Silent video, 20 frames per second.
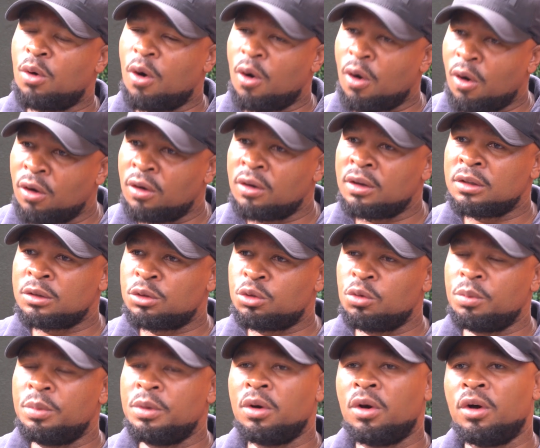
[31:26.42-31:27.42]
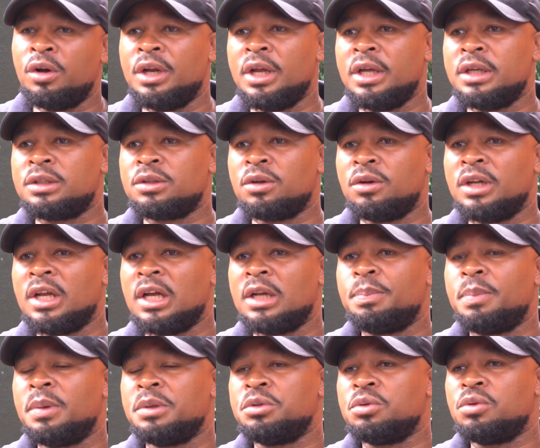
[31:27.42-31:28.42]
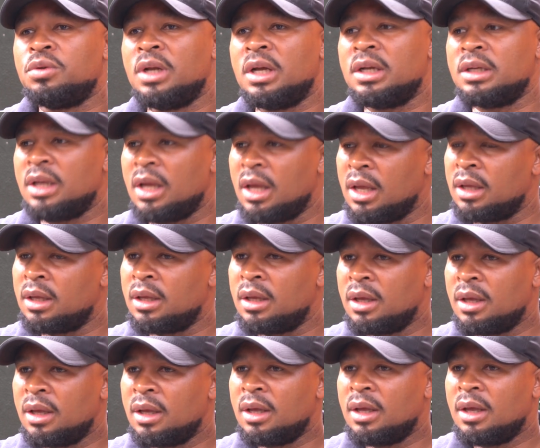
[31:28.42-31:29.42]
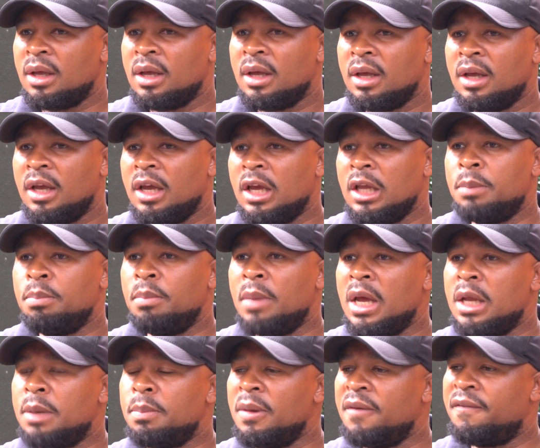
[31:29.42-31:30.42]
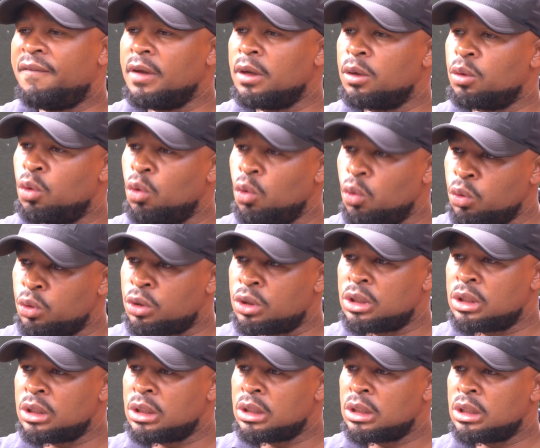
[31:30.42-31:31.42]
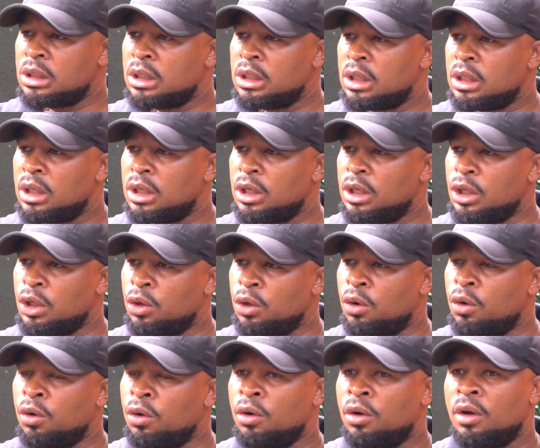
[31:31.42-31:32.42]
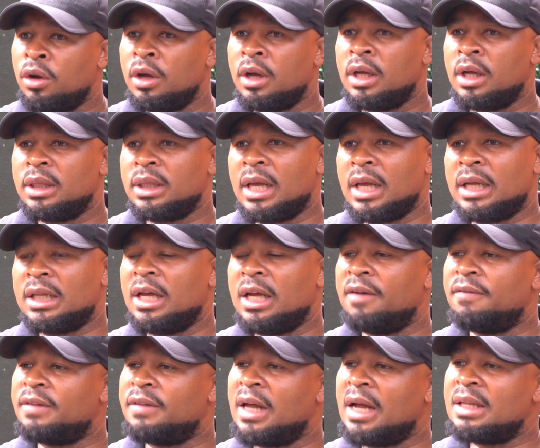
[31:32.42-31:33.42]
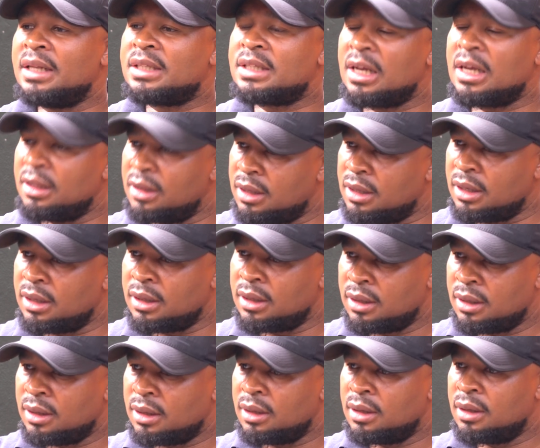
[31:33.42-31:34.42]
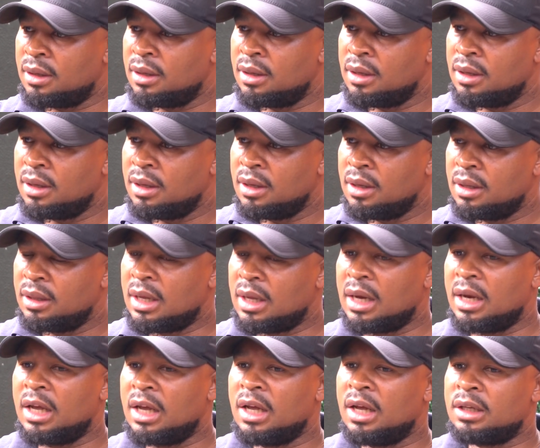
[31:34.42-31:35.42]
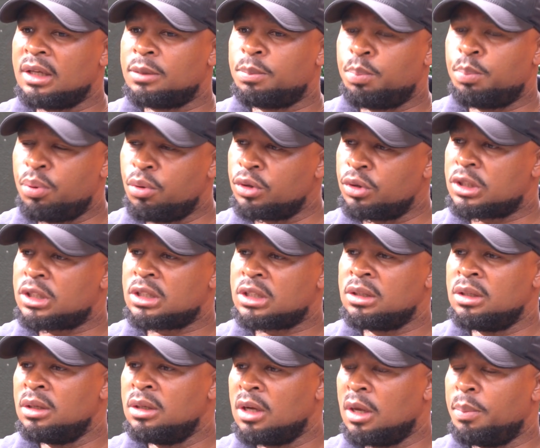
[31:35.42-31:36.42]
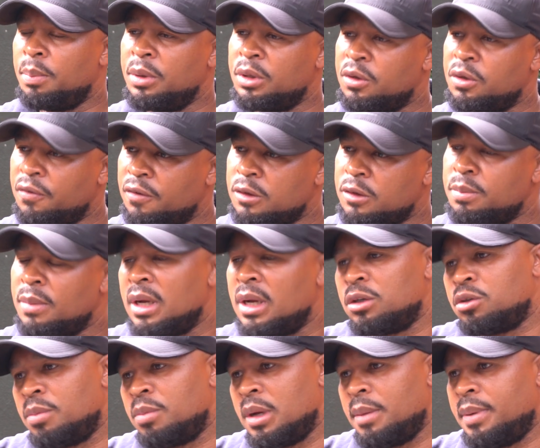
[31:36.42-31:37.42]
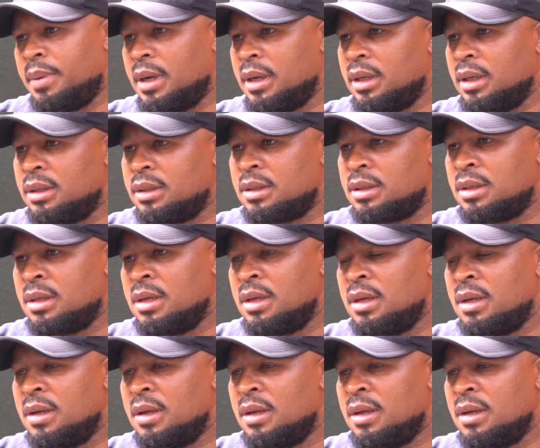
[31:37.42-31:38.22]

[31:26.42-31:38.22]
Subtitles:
call, to be honest, on that particular day, it made me feel good, you know, that I've done something, that I put a beautiful smile to my parents.